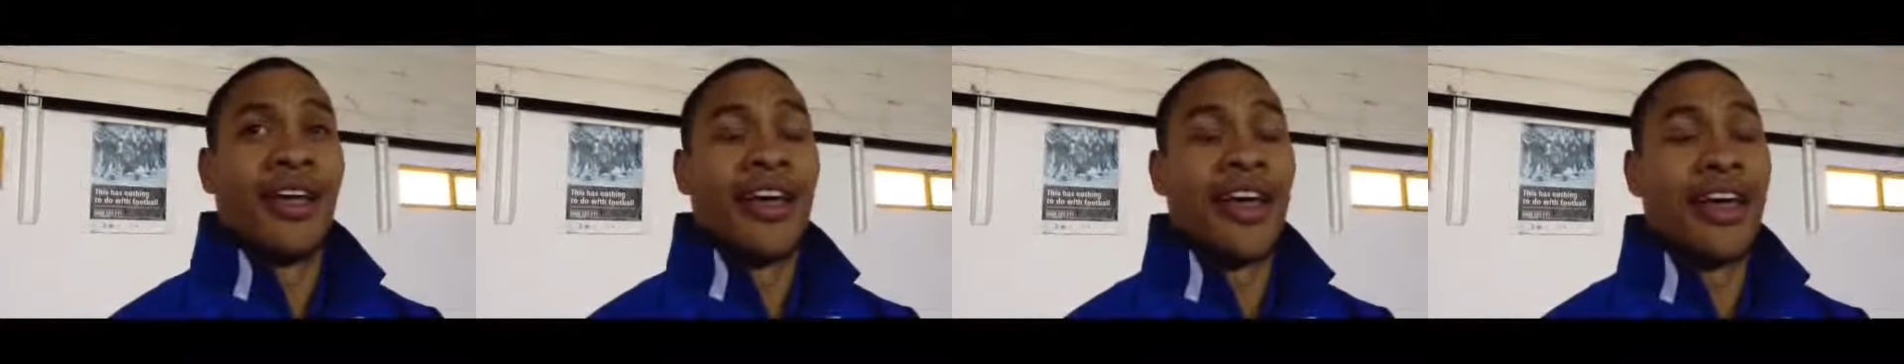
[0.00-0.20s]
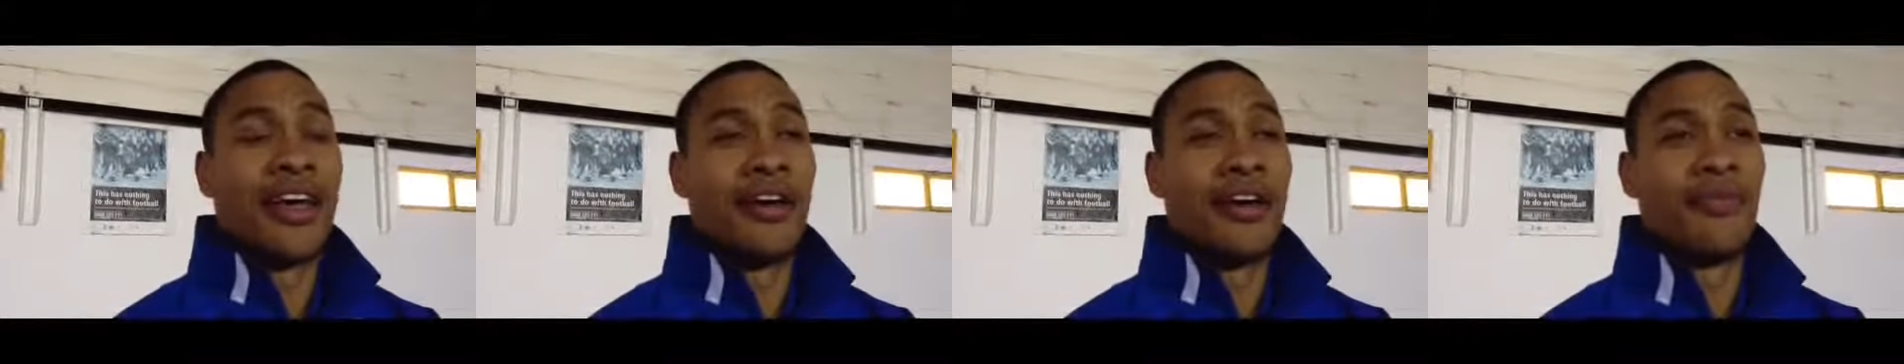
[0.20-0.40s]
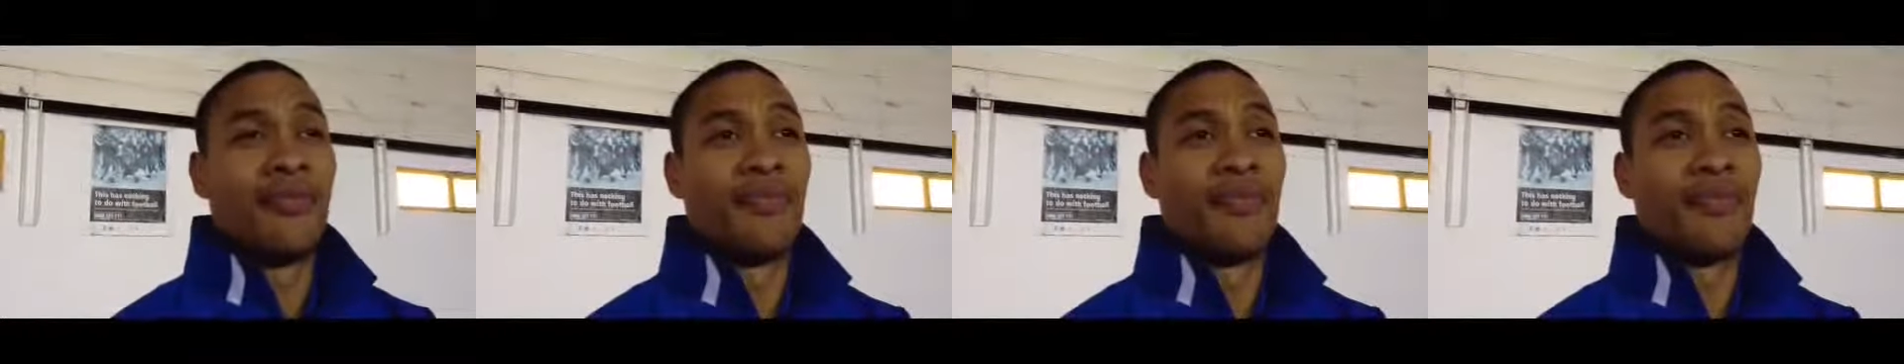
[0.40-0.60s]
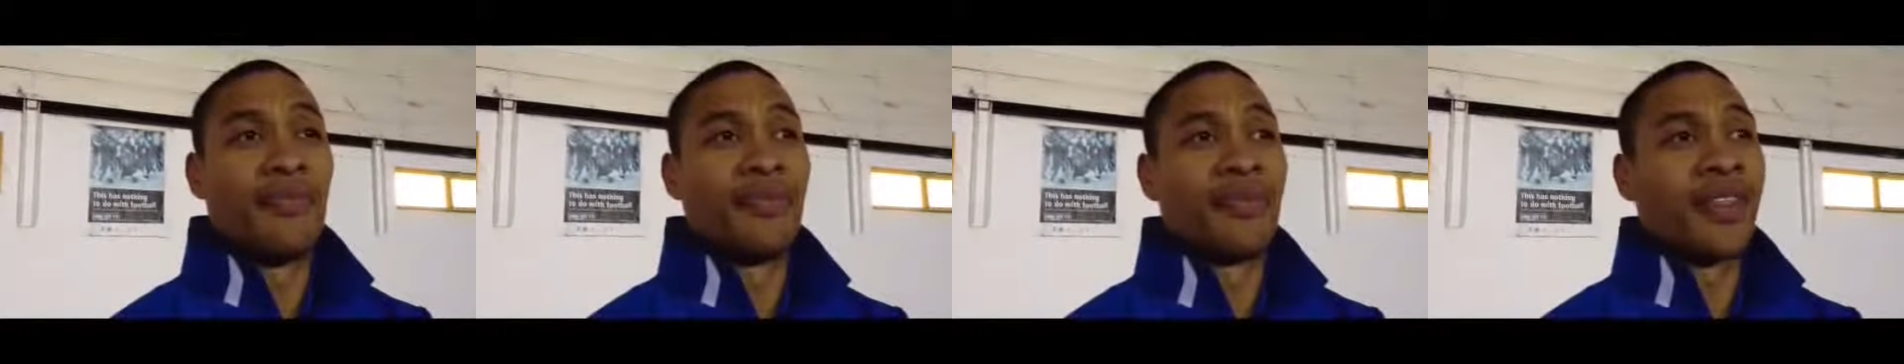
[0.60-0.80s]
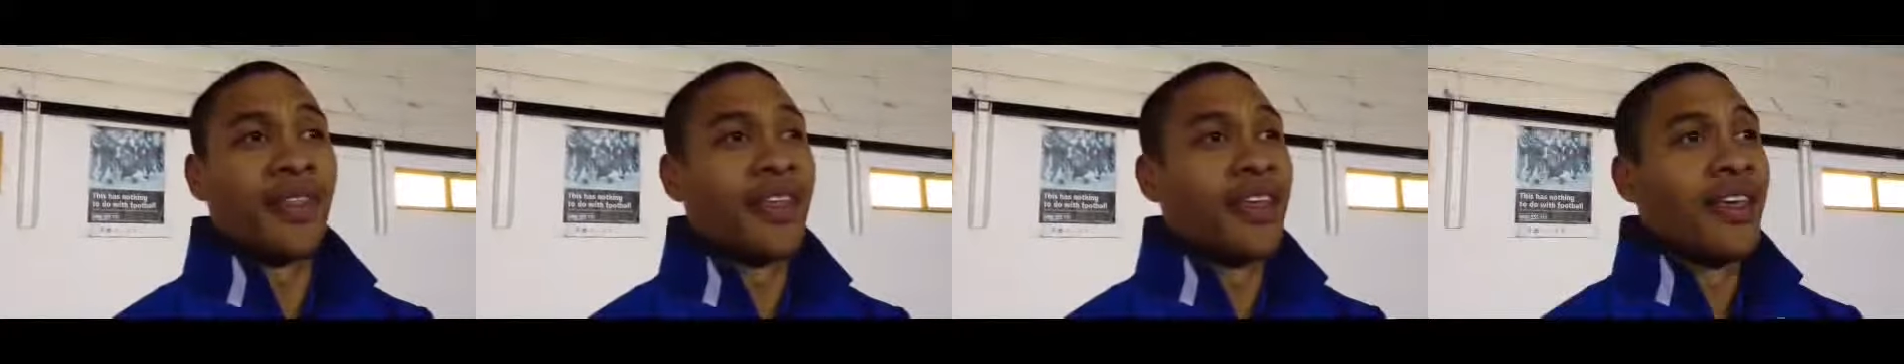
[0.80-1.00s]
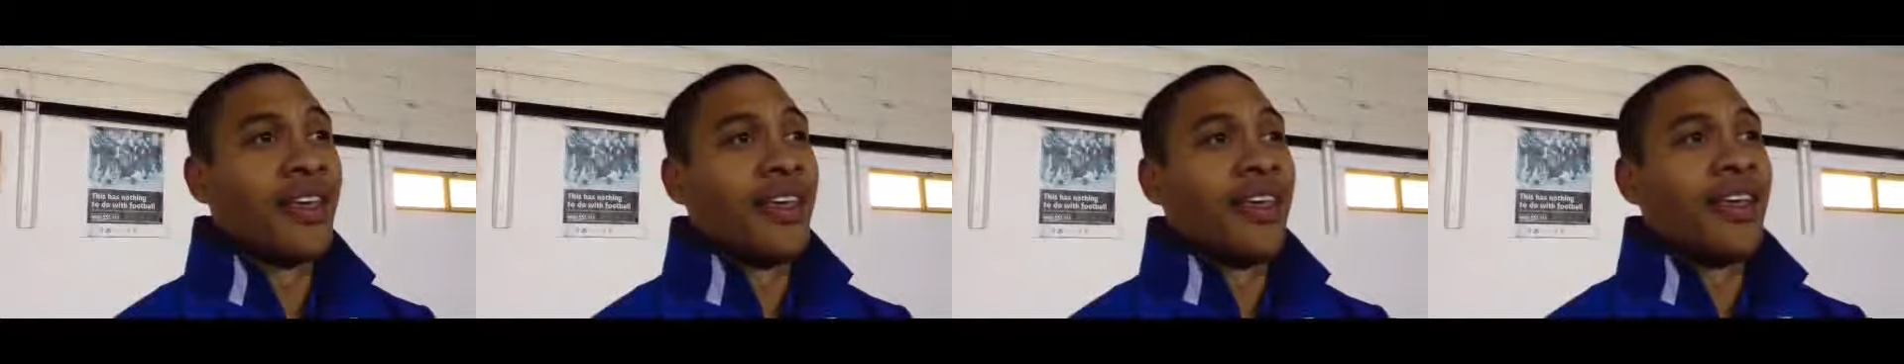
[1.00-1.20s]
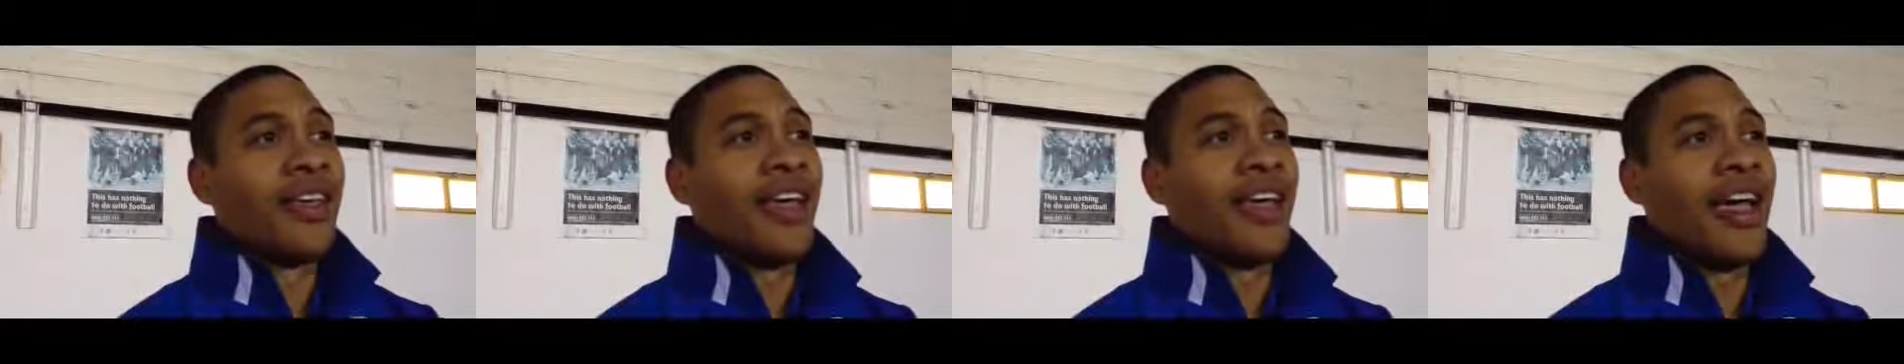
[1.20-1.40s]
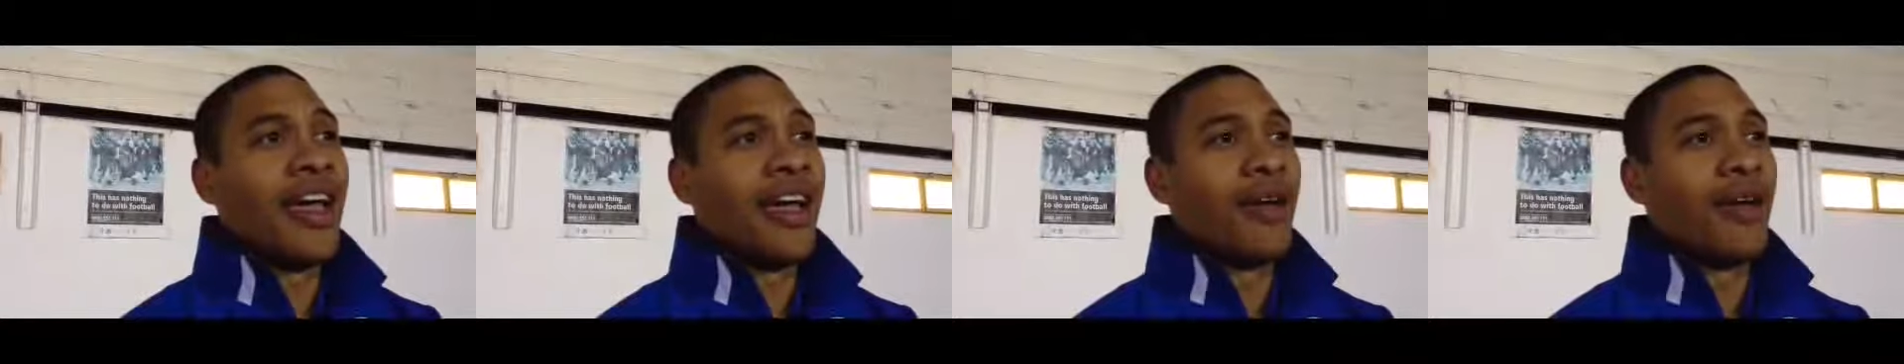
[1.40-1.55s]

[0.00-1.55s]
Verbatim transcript: Um, yeah,